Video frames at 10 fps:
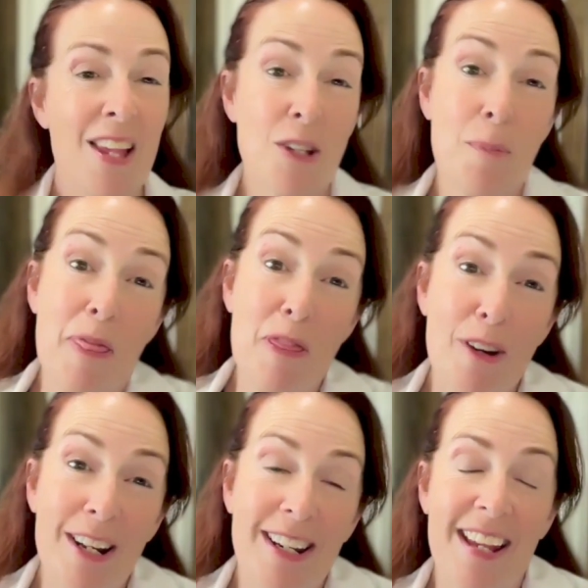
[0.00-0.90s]
So about
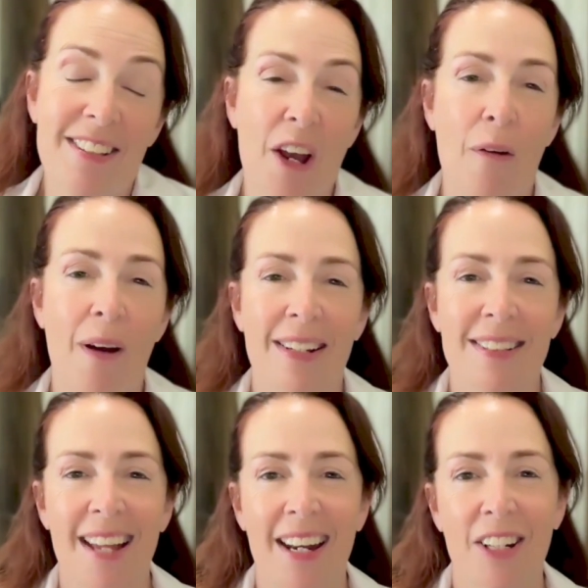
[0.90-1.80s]
30 days ago, I
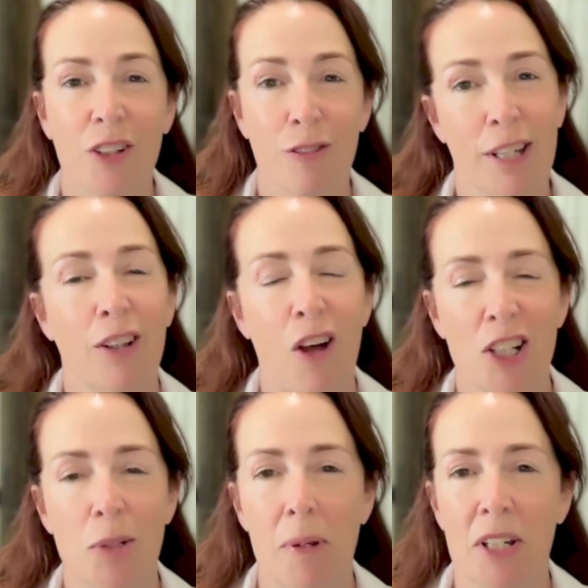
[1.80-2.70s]
decided to
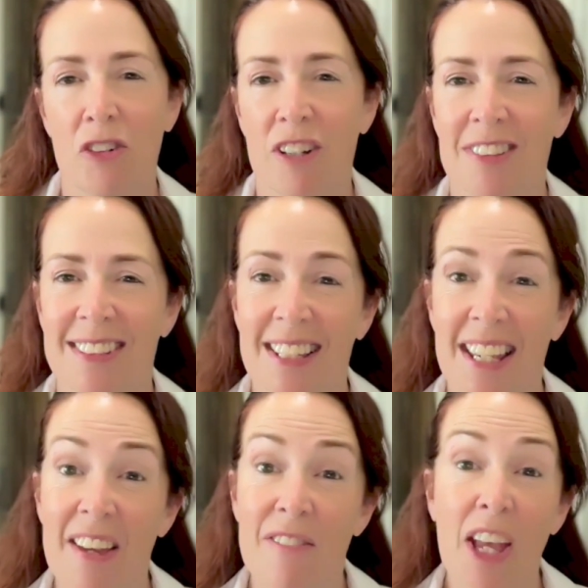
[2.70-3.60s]
relaunch Pinterest to
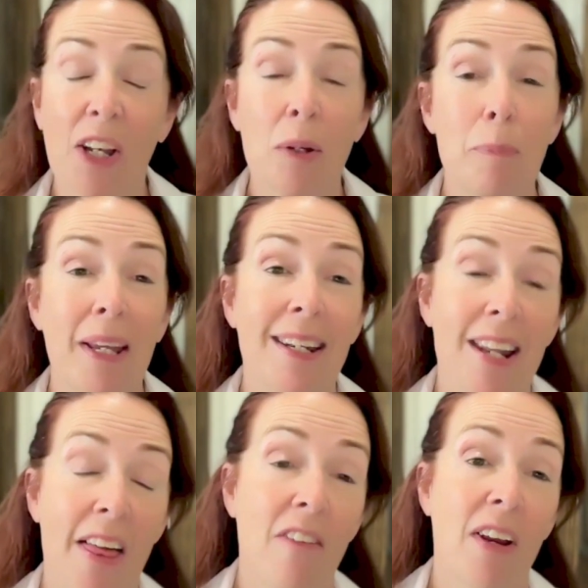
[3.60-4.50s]
see if it could be
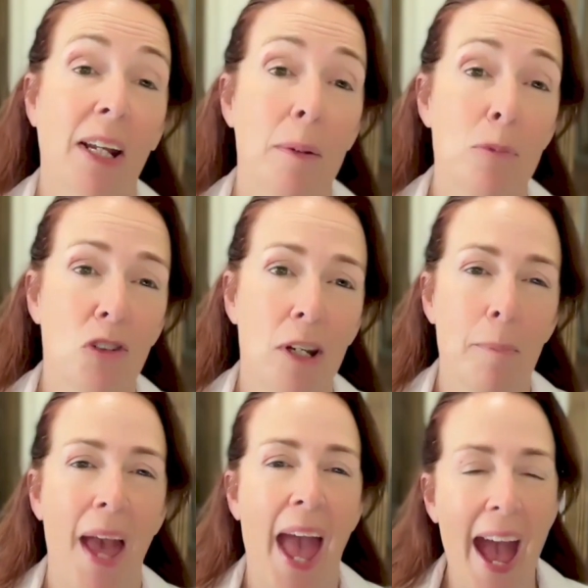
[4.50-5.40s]
another income
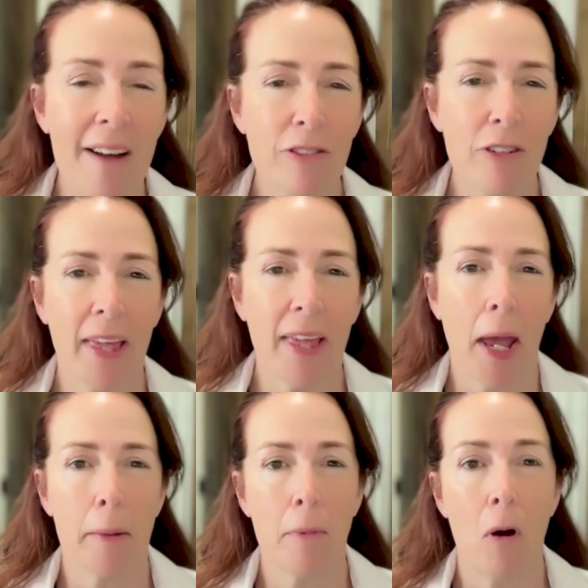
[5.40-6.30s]
stream after
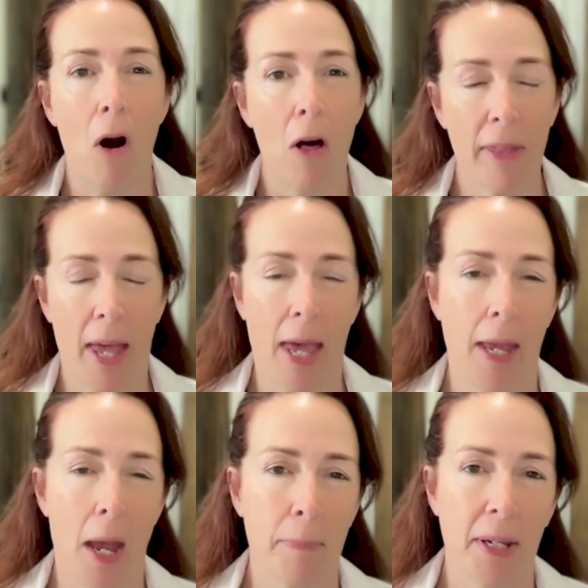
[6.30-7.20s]
all the
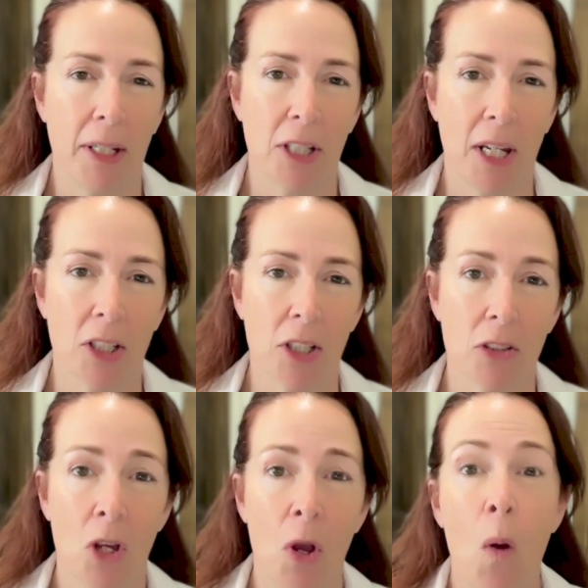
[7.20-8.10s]
AIP
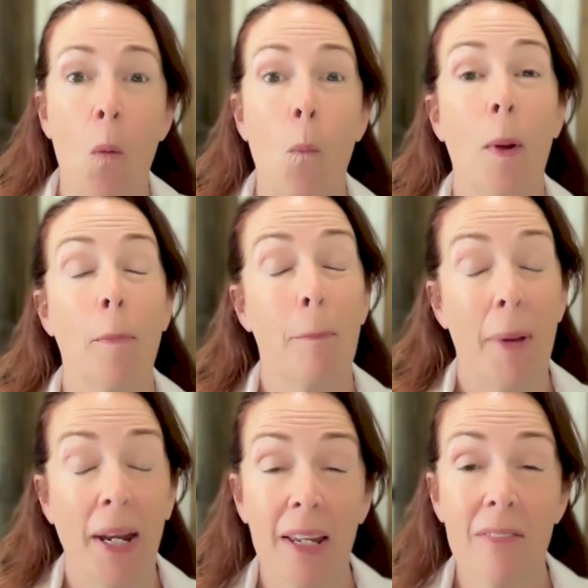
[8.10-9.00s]
changes, when
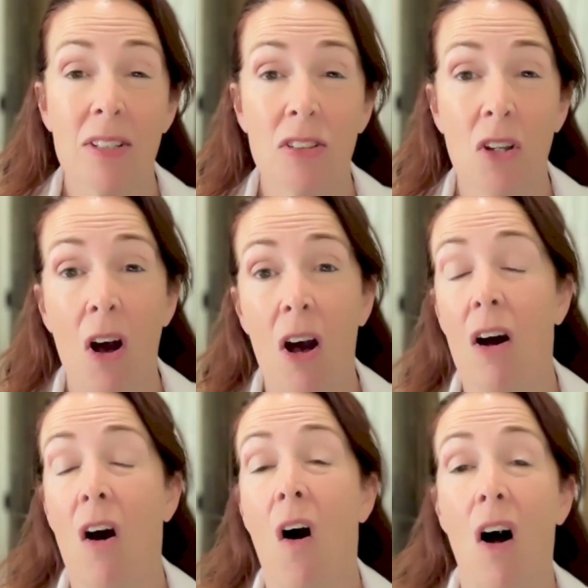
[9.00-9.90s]
many of us
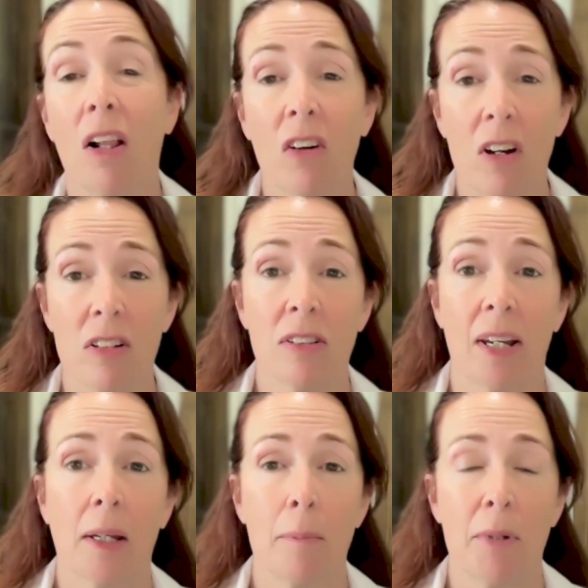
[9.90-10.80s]
saw all our
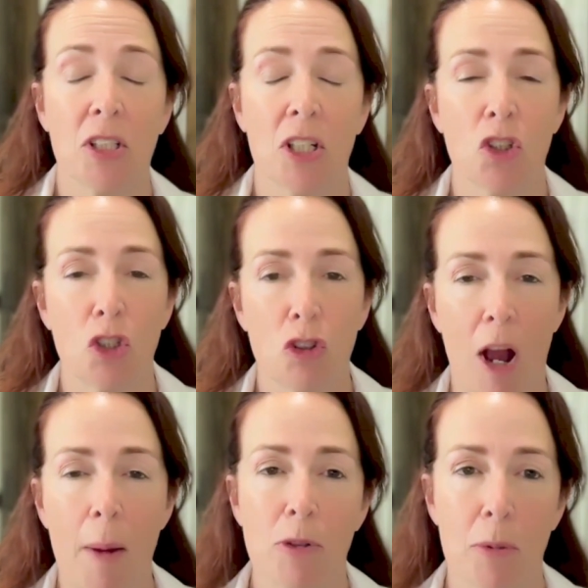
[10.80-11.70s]
on-site commissions
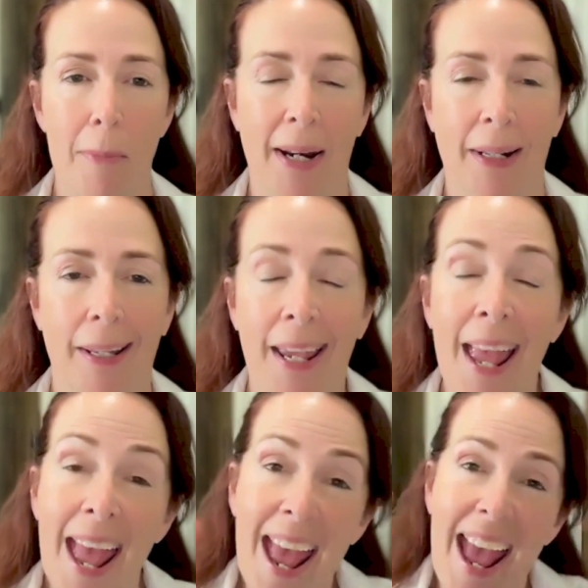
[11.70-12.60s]
drop dramatically.
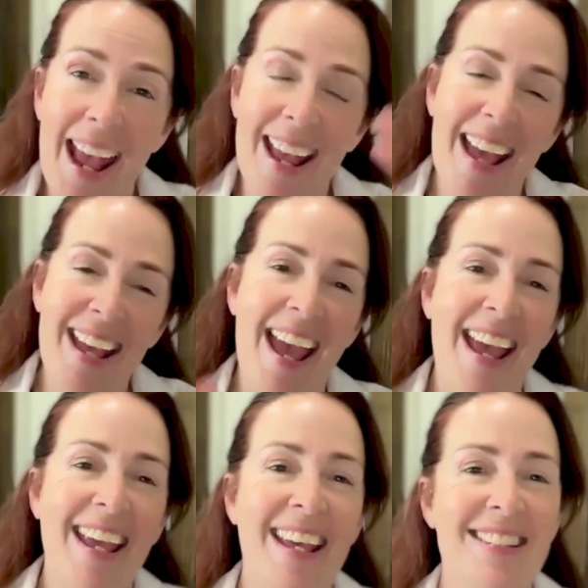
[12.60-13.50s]
Hey, hey,
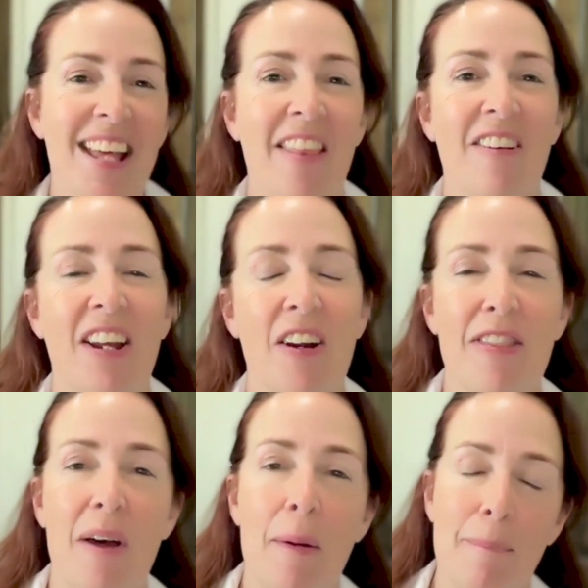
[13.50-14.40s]
hey, it's Heather here,
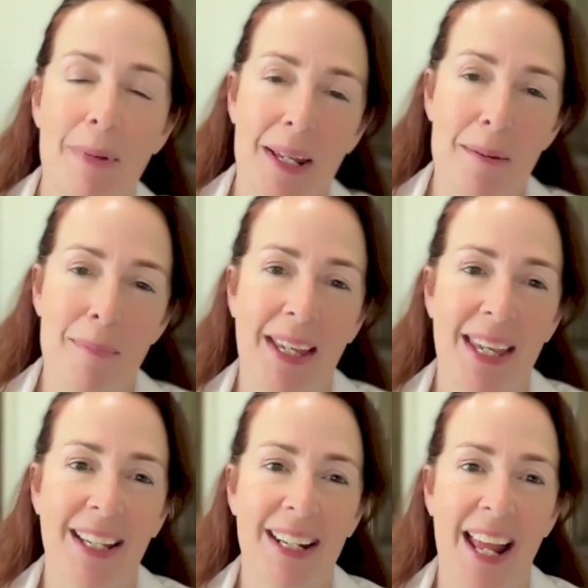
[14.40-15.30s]
the money
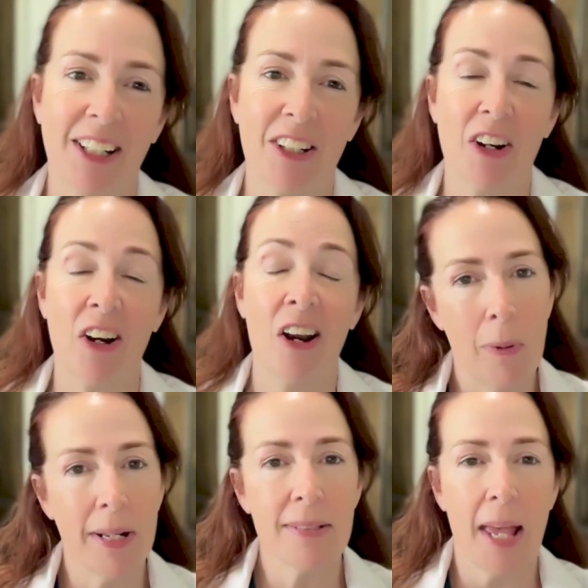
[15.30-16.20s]
making connector.
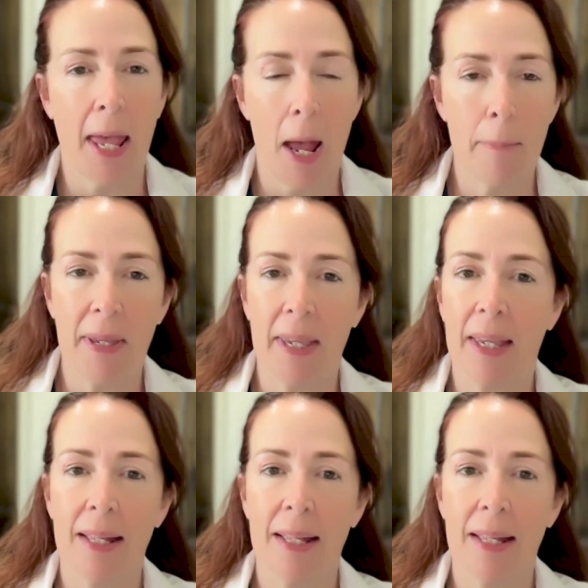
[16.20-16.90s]
What is AIP?